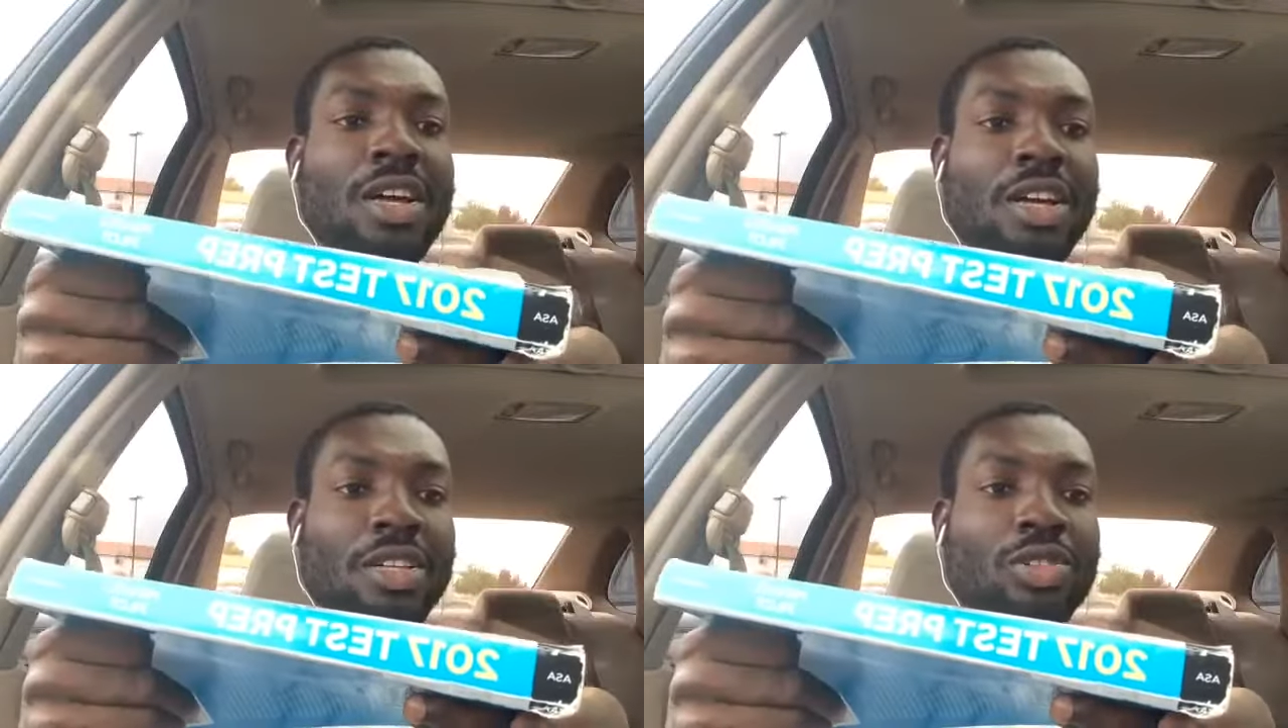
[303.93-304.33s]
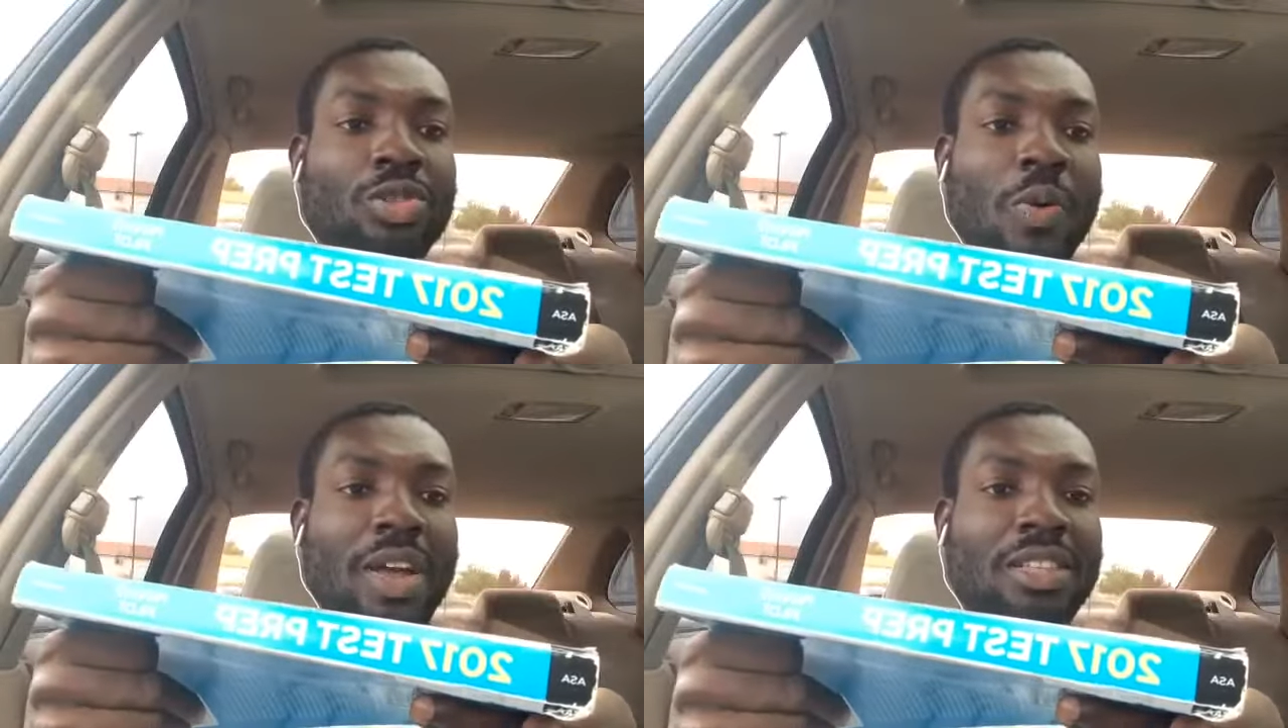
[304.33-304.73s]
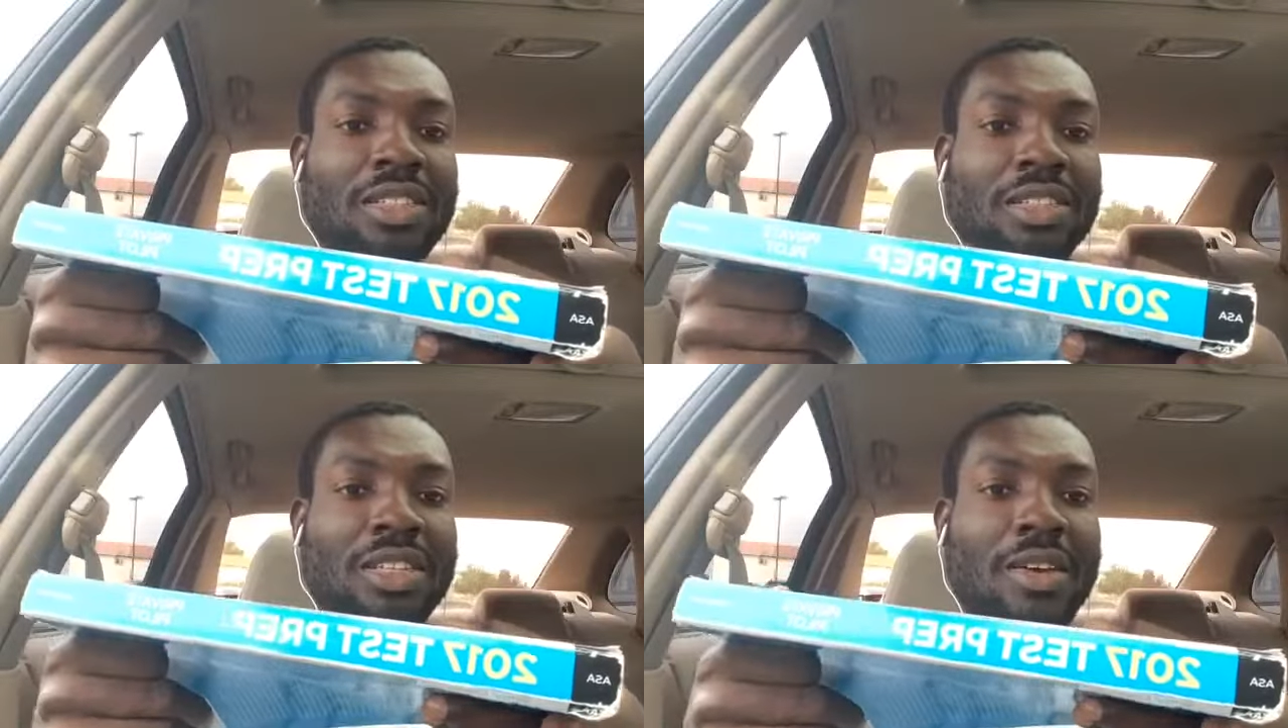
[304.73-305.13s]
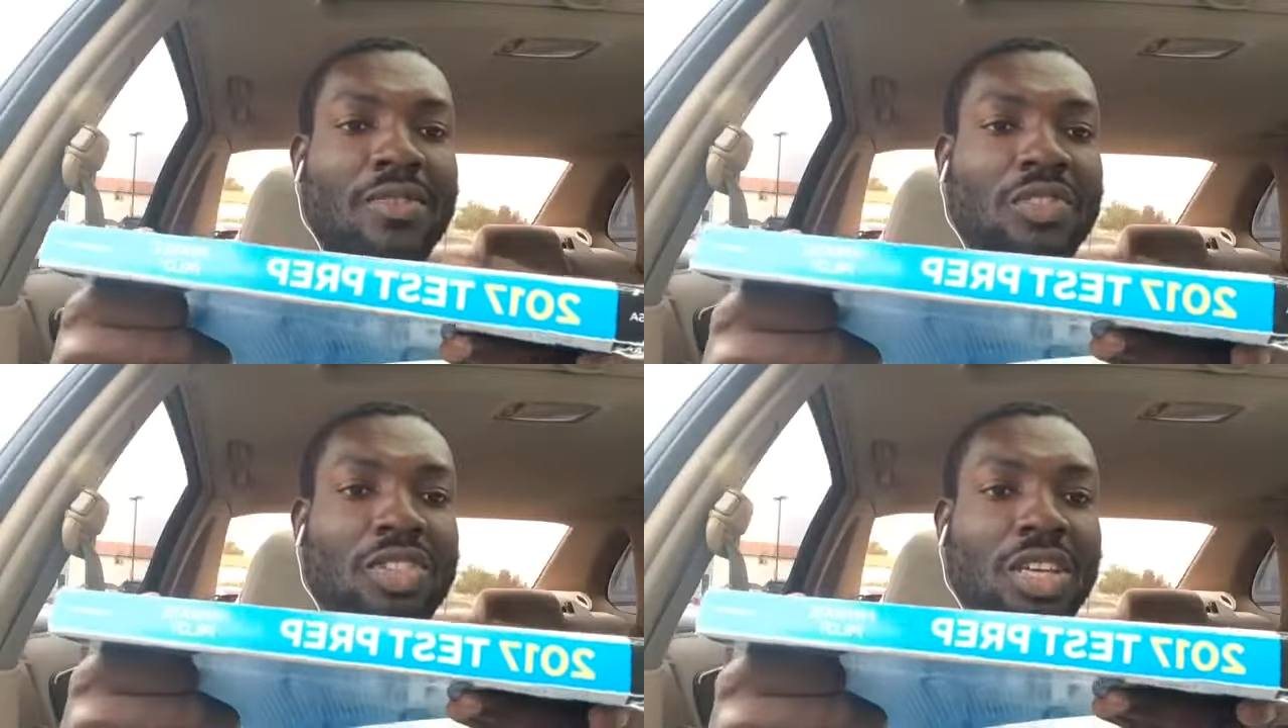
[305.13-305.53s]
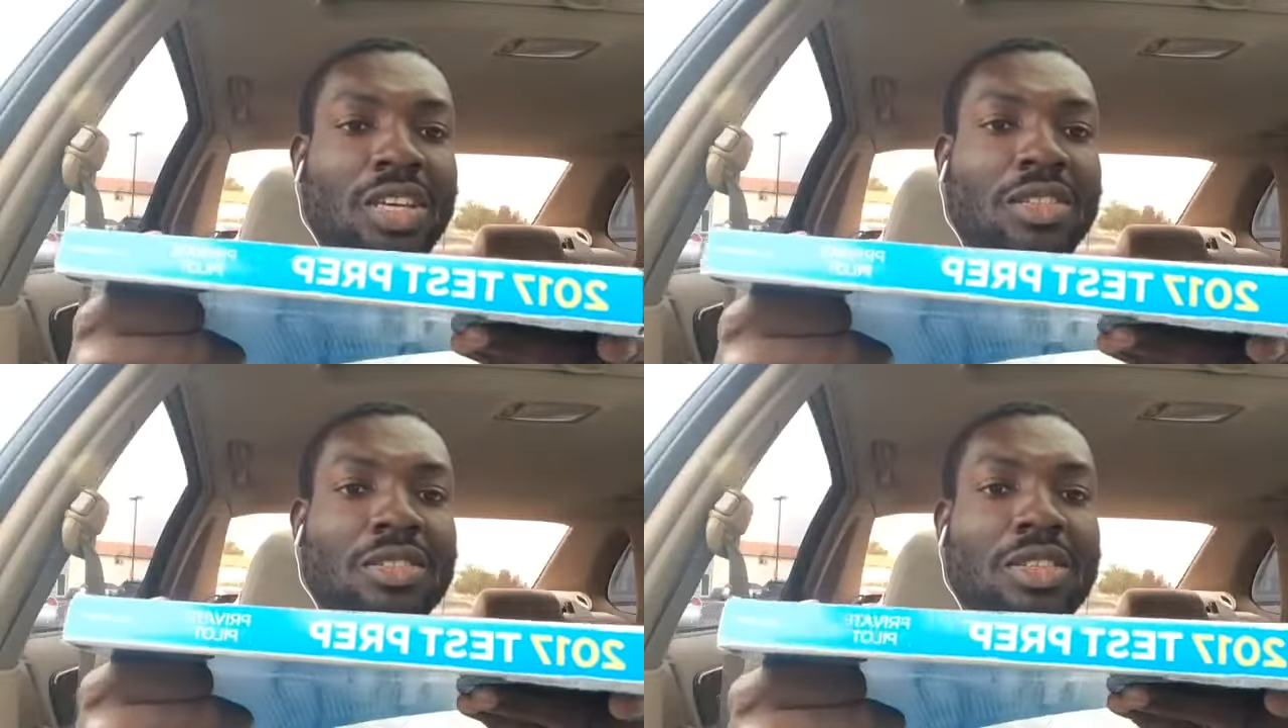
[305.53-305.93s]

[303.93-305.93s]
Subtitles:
It's 2017